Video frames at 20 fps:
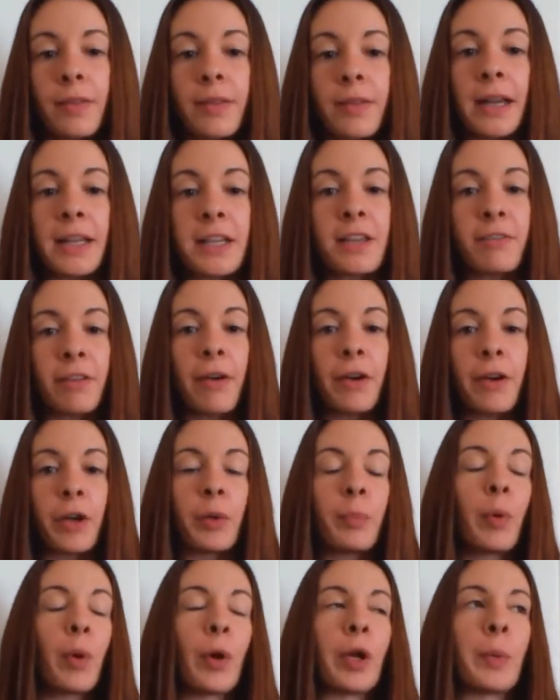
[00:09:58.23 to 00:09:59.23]
That's a very
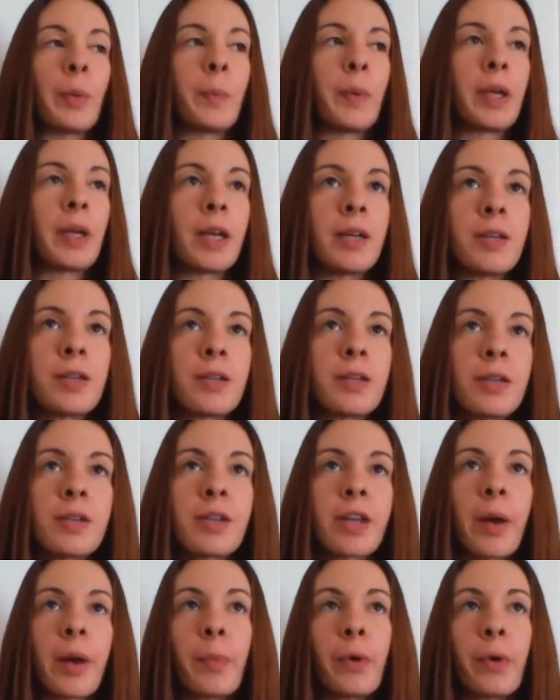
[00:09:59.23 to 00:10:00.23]
good point, because
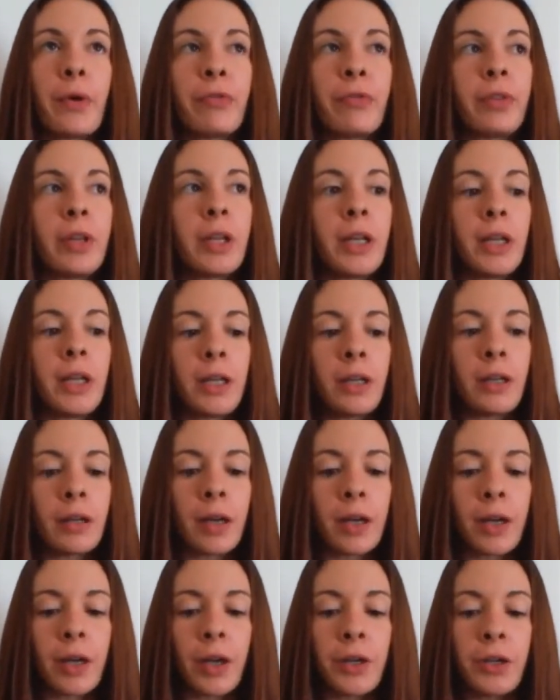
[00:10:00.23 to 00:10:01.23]
some of the
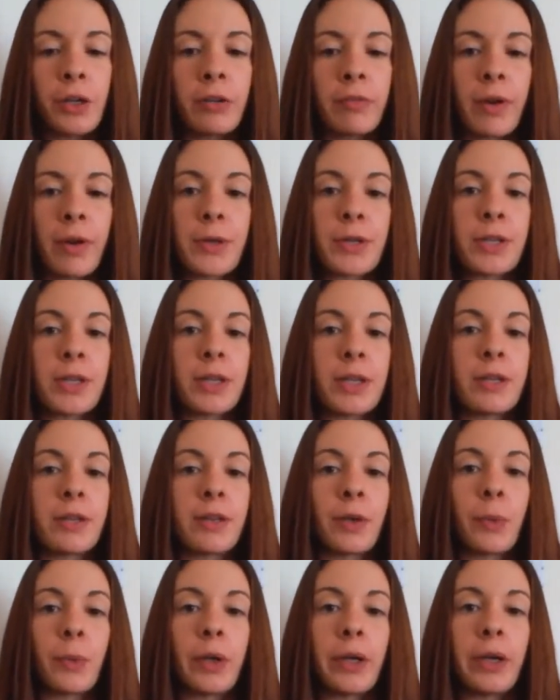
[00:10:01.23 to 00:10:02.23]
universities
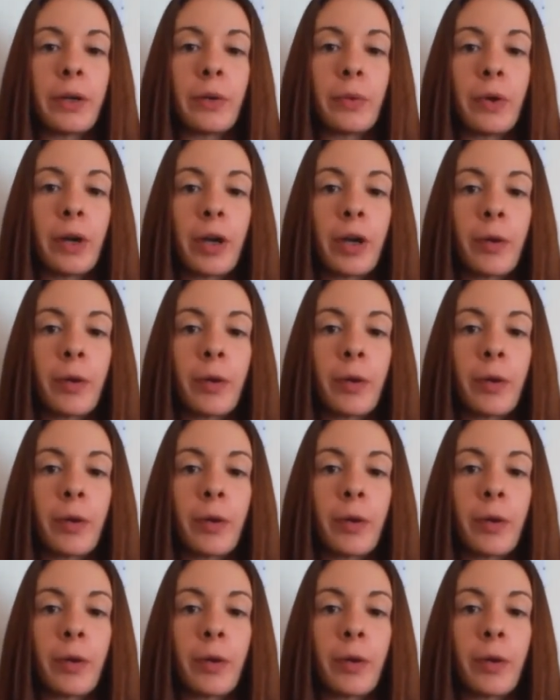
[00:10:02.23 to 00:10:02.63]
that we're